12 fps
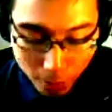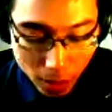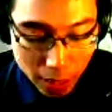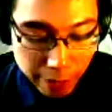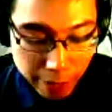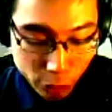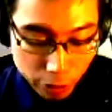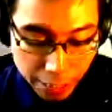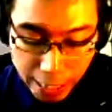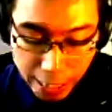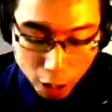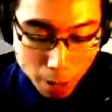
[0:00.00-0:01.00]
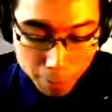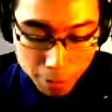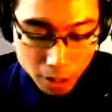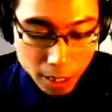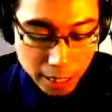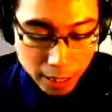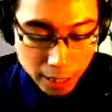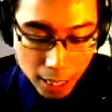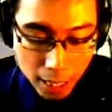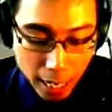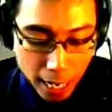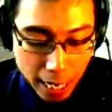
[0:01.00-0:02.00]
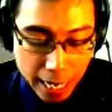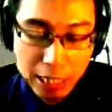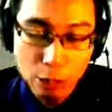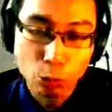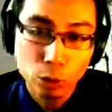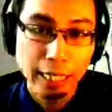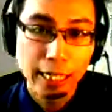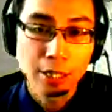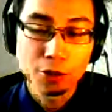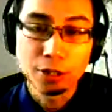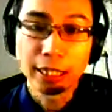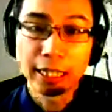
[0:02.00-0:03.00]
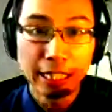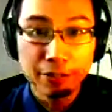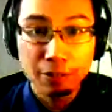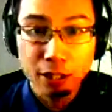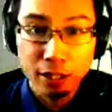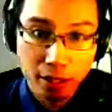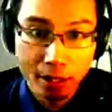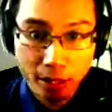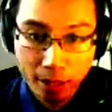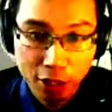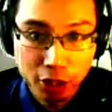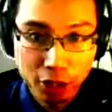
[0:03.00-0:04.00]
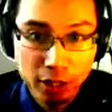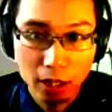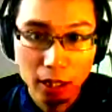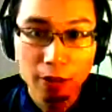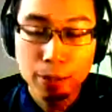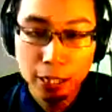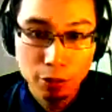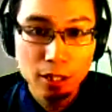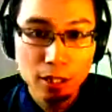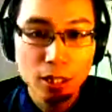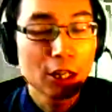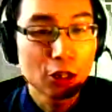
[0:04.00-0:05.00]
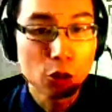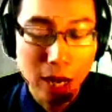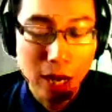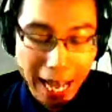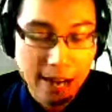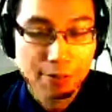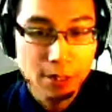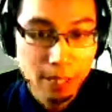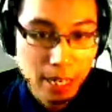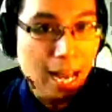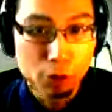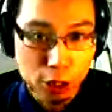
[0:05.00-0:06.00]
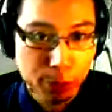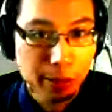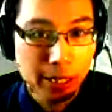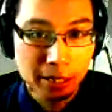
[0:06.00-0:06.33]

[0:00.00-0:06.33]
If you're an e-commerce site uh, and you want to get under the gift section of Pinterest, you have to have rich pins.